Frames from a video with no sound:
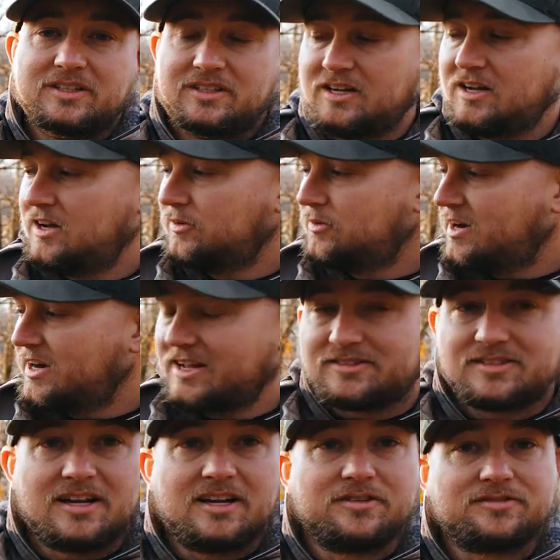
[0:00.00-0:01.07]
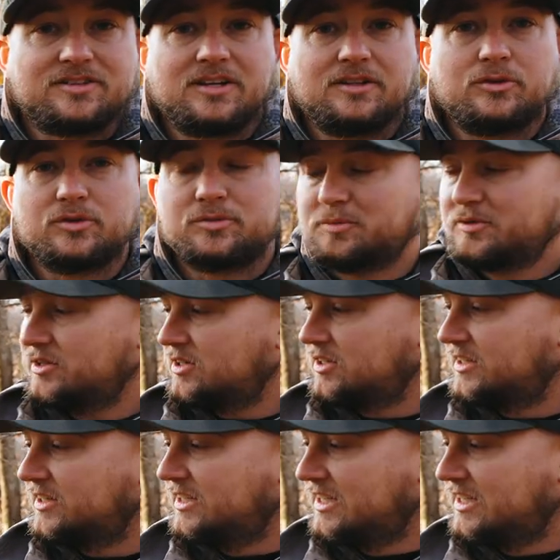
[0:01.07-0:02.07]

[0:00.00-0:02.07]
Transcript: right outside of St. Louis, Missouri.